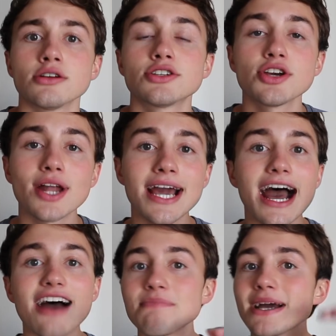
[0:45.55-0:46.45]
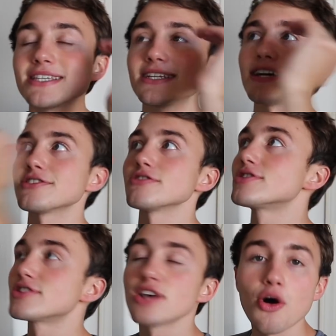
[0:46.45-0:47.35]
Should I have my
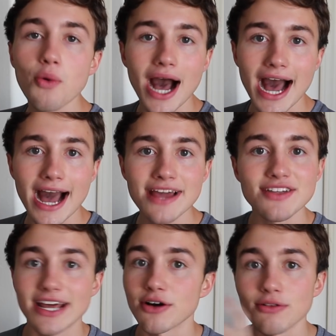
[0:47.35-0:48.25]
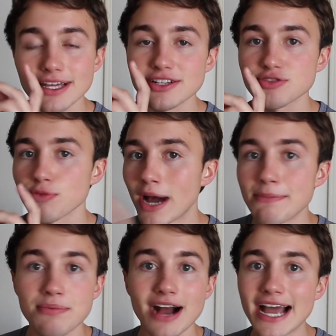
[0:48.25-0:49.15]
standards so high that I only
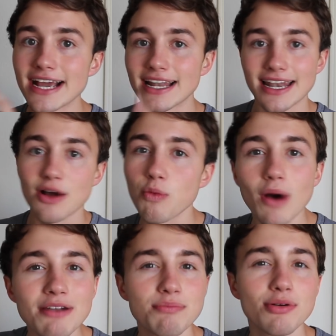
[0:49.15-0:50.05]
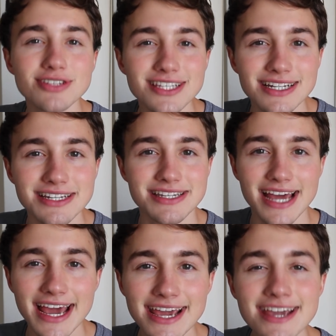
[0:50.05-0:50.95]
swipe right on like one person a
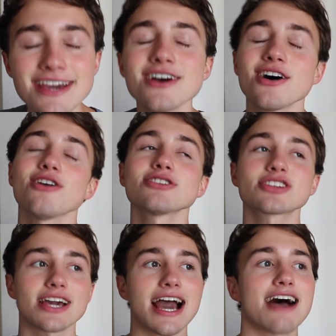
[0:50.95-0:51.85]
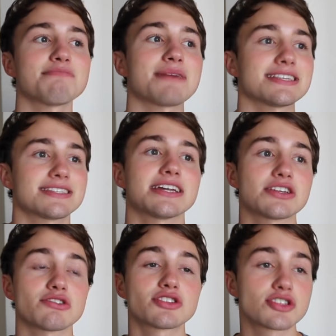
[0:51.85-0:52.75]
day? Or should I have my
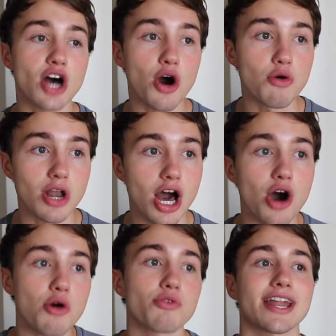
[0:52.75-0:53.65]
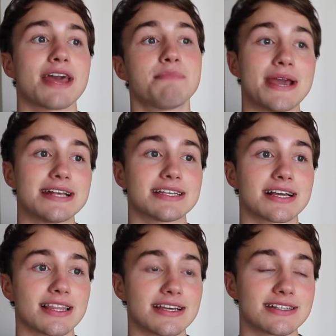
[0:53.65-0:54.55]
standards so low that I
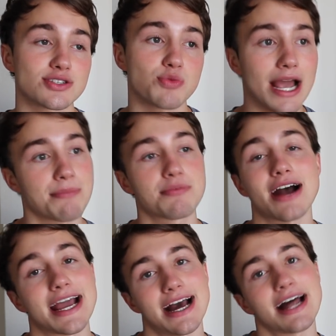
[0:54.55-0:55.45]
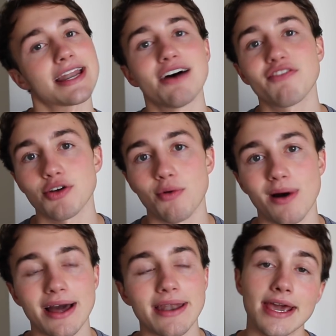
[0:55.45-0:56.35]
basically swipe right on
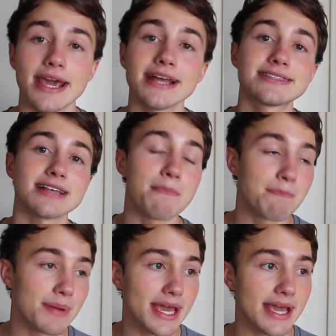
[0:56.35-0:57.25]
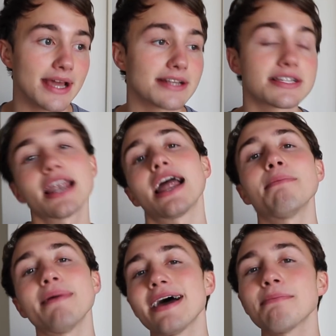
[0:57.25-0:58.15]
everyone? It's a big
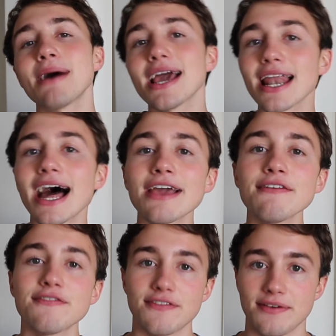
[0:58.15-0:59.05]
dilemma in my life.